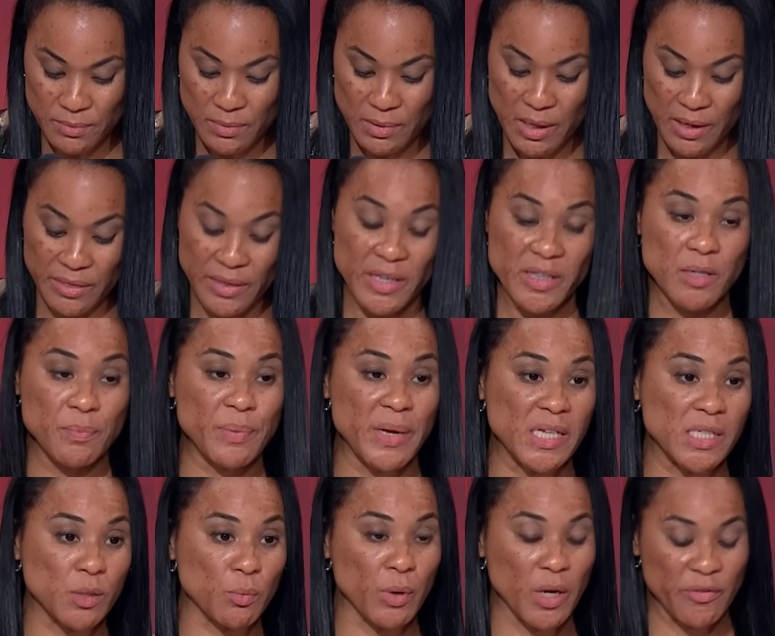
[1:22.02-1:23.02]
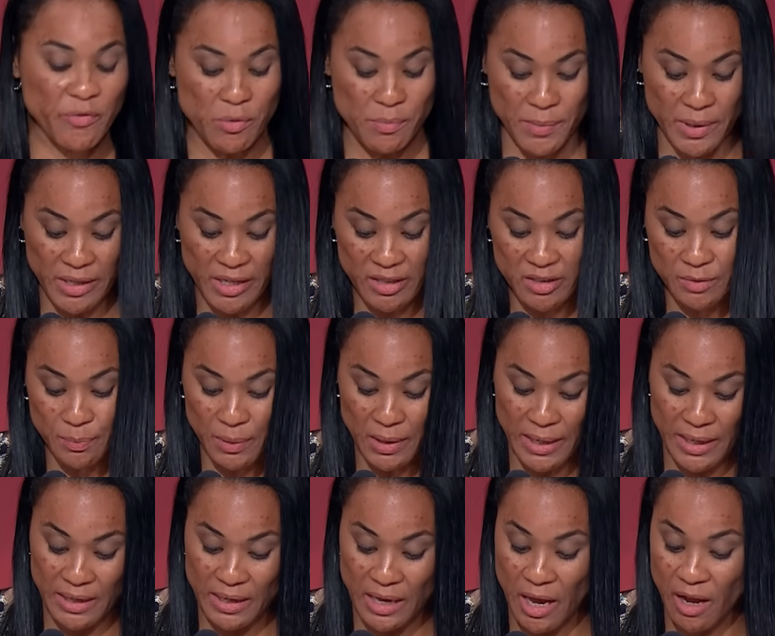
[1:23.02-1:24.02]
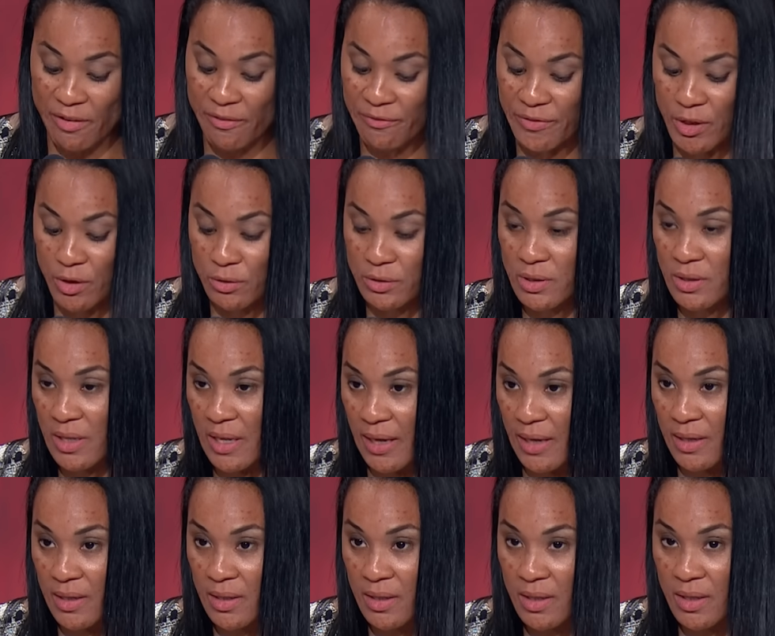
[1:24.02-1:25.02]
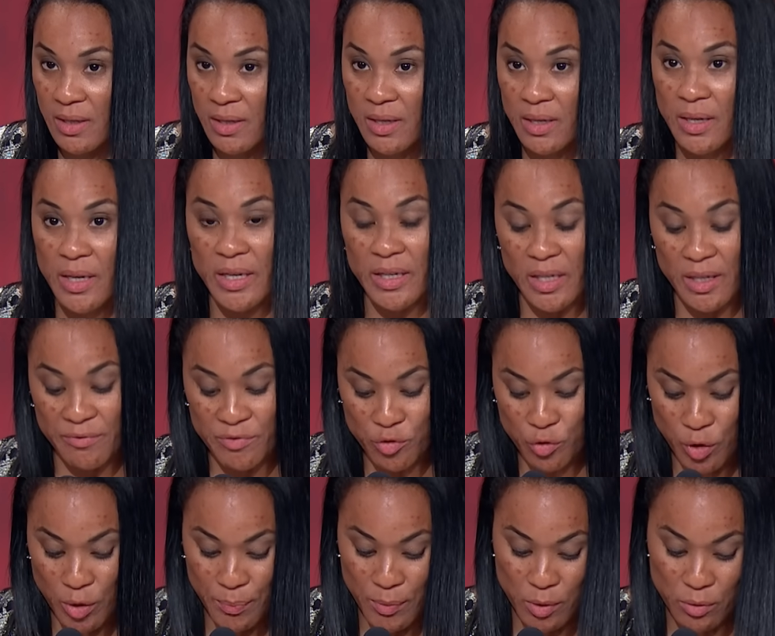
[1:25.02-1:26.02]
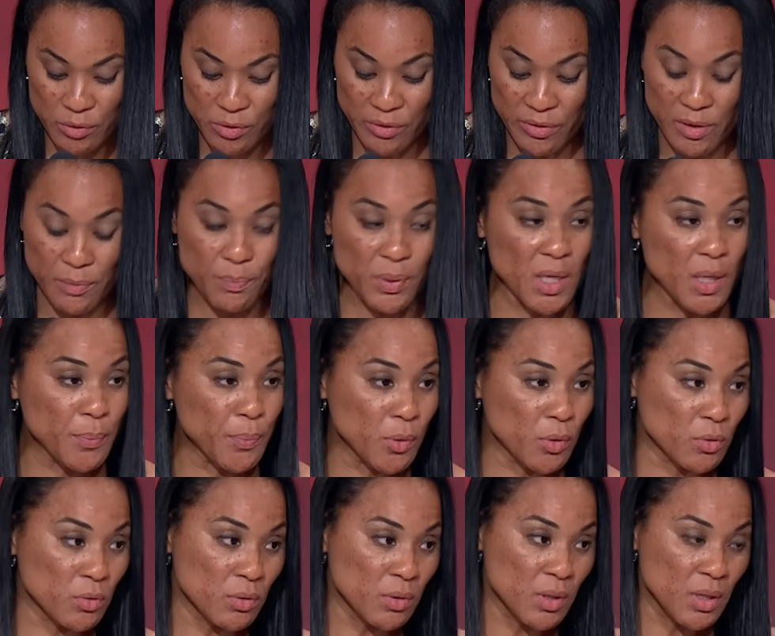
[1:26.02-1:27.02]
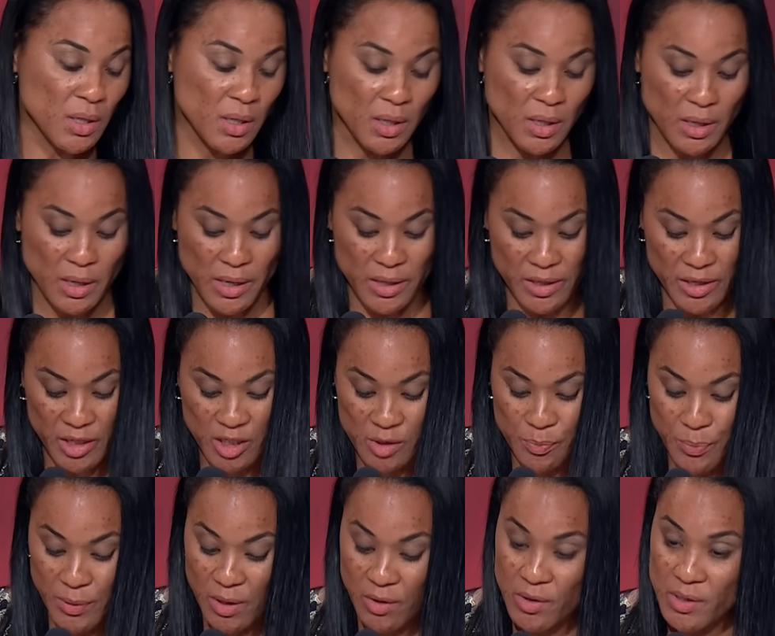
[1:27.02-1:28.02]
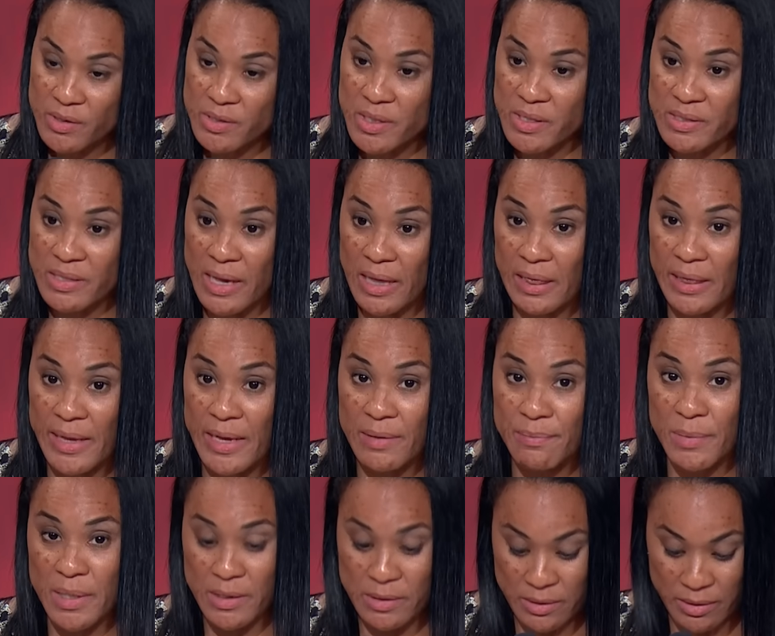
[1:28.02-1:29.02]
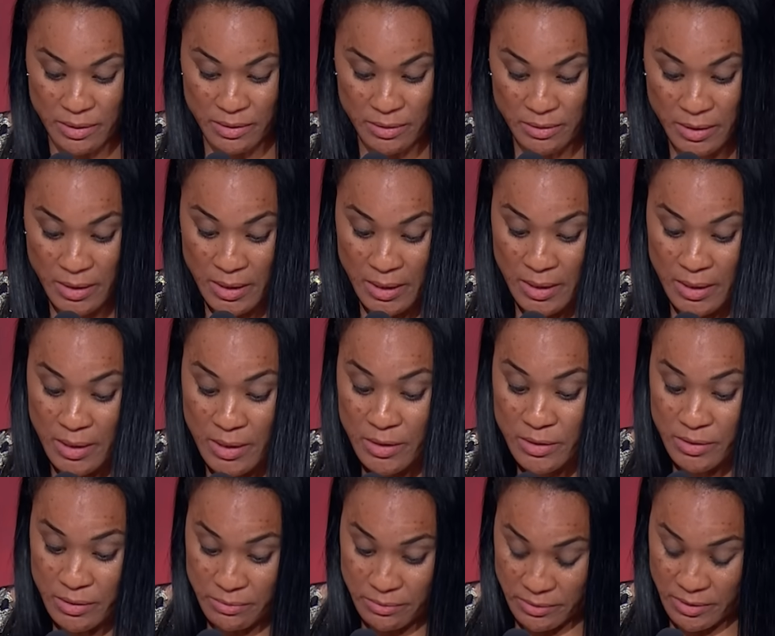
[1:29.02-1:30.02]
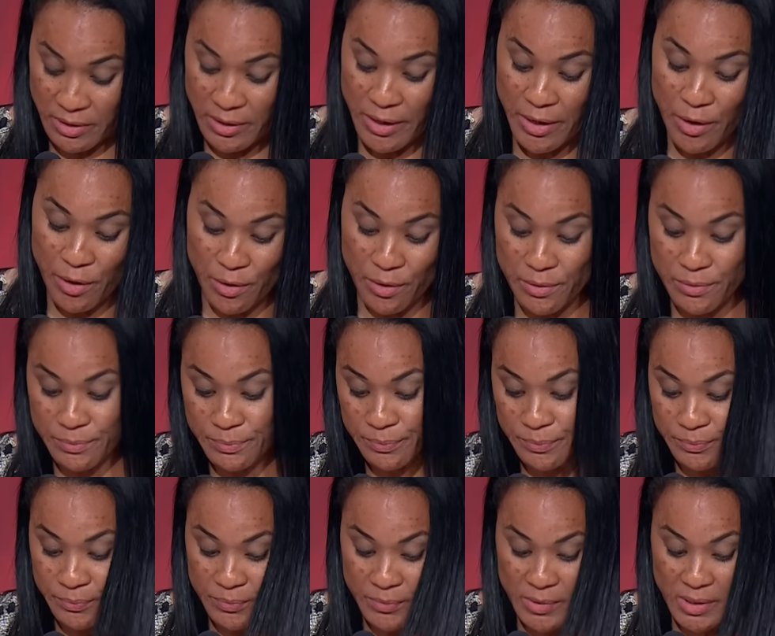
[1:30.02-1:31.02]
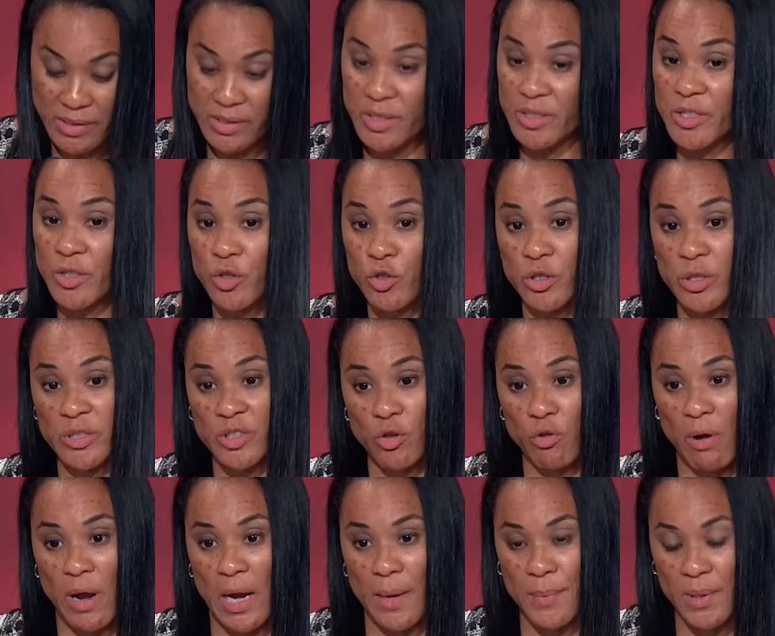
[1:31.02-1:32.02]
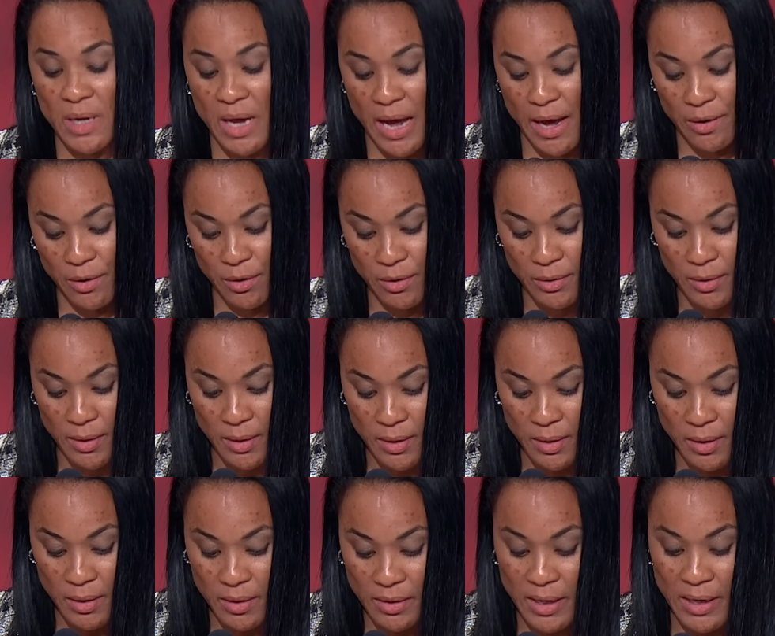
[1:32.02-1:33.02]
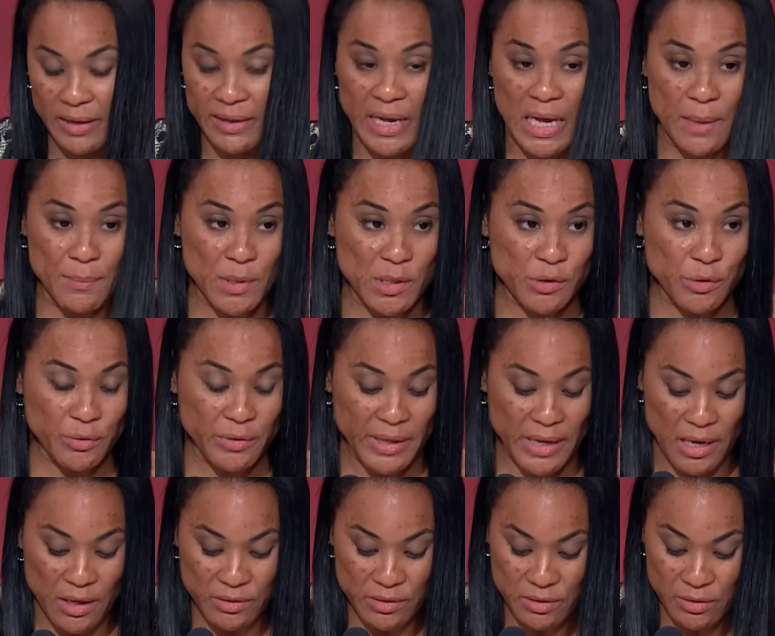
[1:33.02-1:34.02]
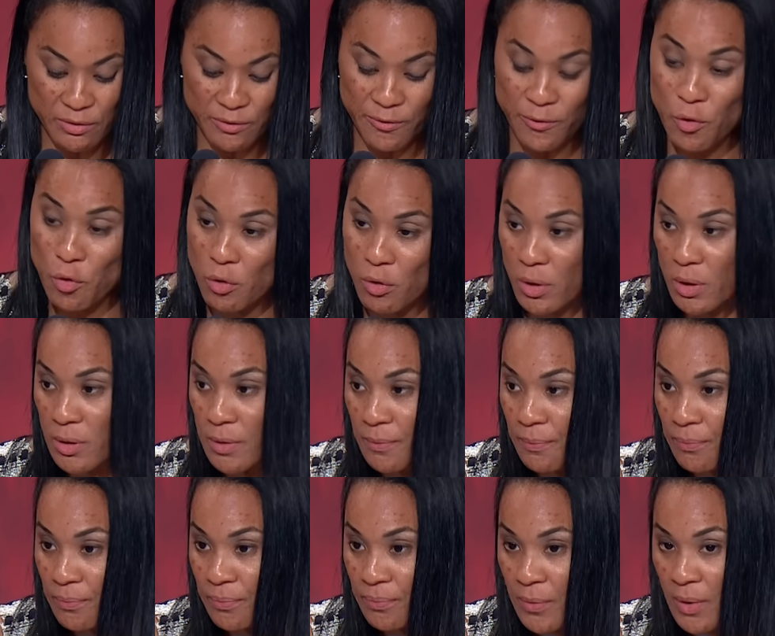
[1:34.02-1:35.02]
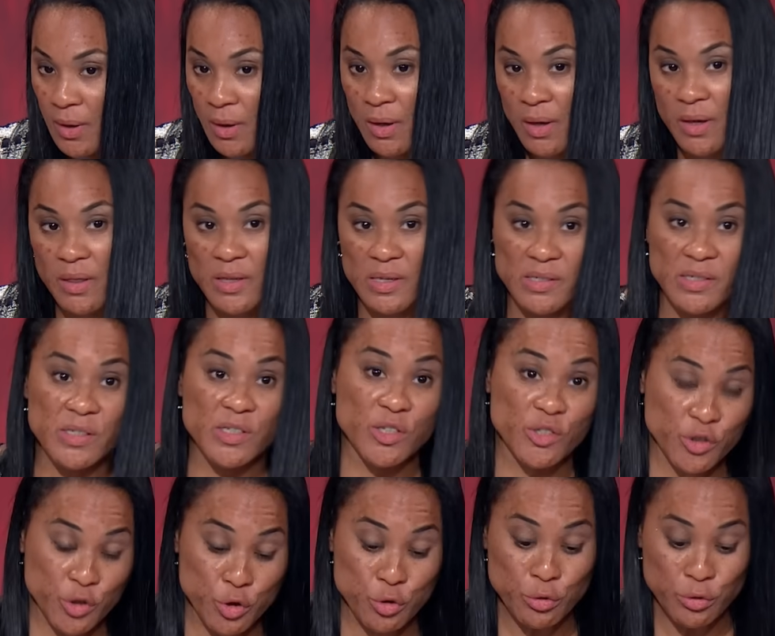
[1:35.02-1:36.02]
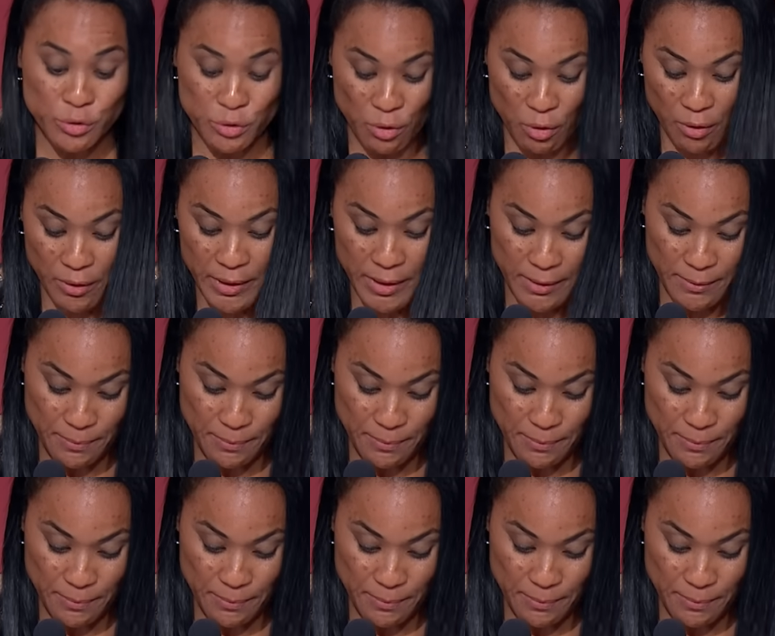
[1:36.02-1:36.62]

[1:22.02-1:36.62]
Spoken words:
I think the best way for me to explain how I feel today and give tribute to the people and the experiences that led me to here is to describe an honor that came in 2004. This is a true story.